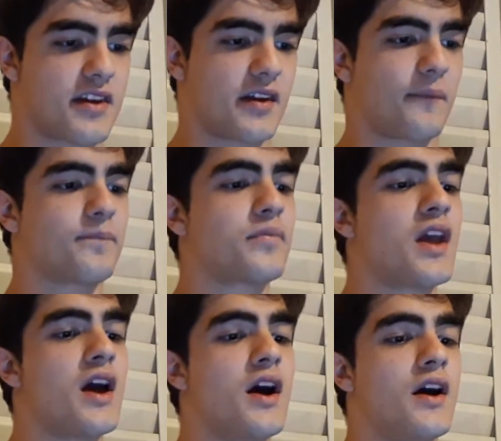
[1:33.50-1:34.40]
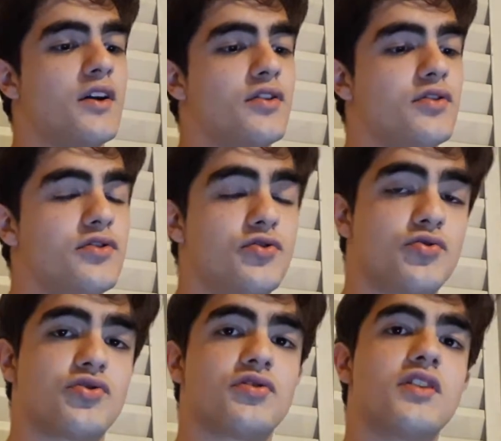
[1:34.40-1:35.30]
thing, you
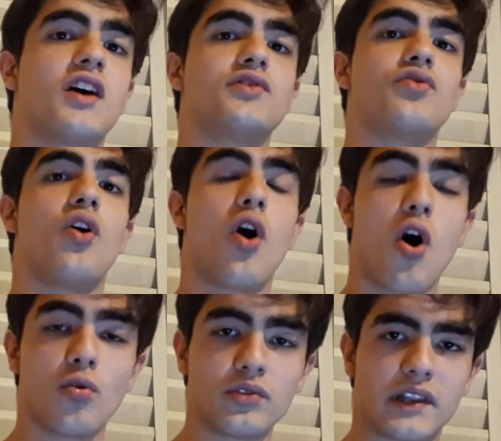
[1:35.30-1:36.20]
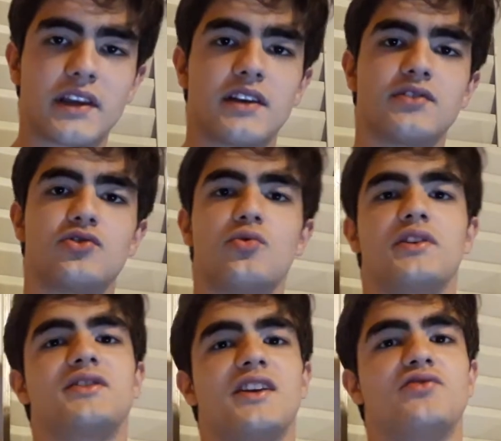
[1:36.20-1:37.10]
should not only do
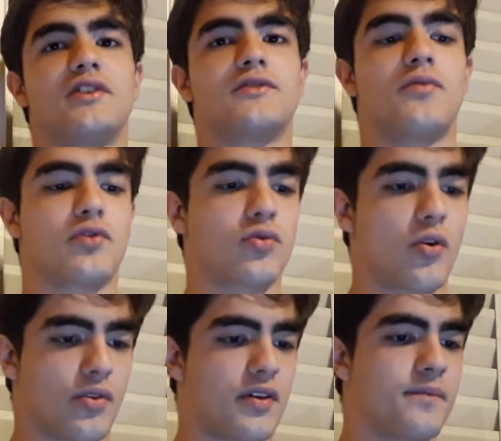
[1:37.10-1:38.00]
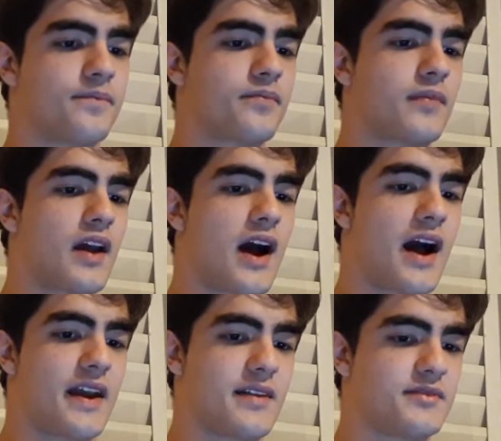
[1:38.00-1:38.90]
eccentrics for growth.
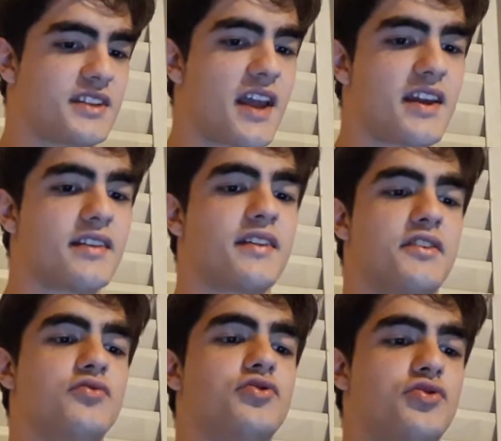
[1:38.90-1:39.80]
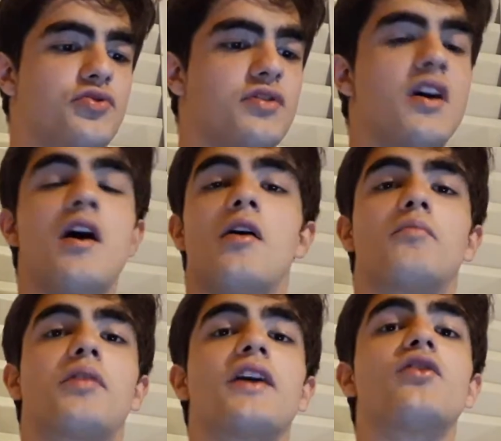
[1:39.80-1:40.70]
I am saying that you should
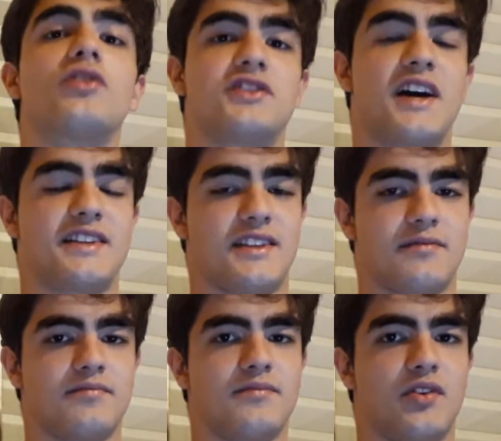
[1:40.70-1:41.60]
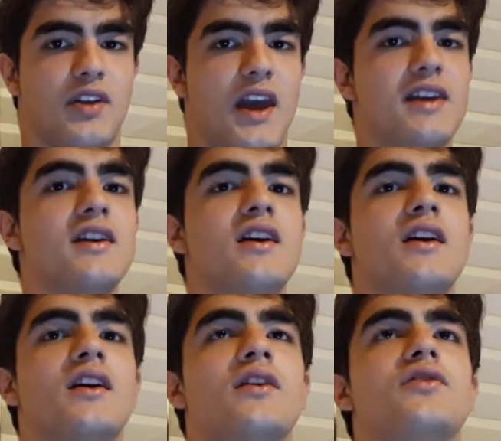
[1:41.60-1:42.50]
prioritize it, okay?
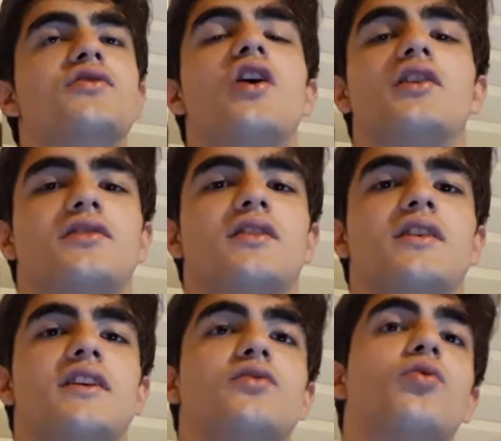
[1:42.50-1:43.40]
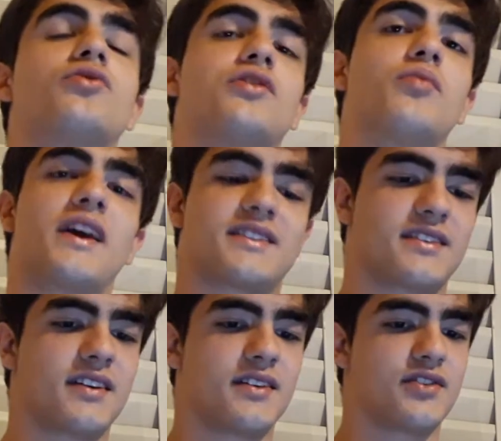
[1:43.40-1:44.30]
Not ignore the
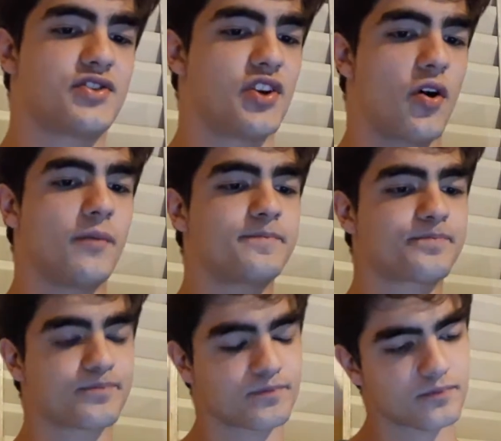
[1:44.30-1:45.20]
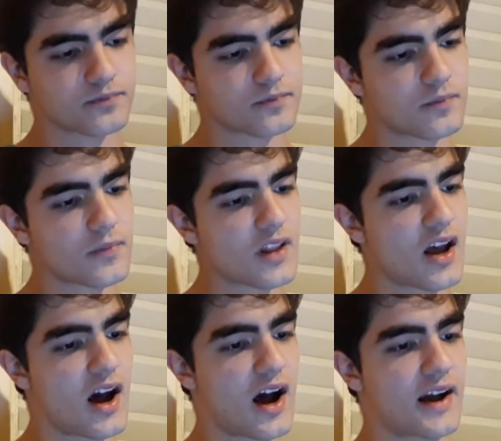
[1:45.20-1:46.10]
rest. So,
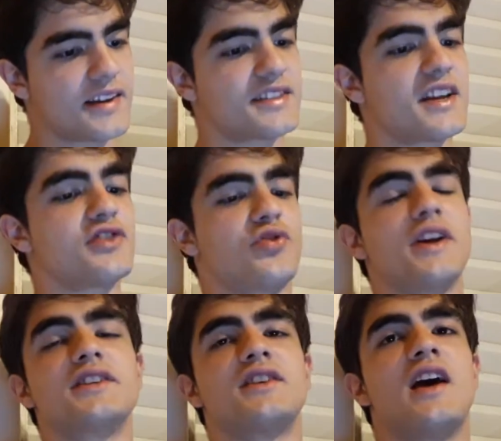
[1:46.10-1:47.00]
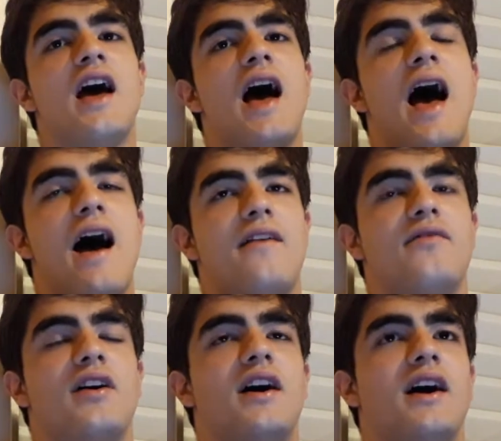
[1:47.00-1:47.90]
eccentrics have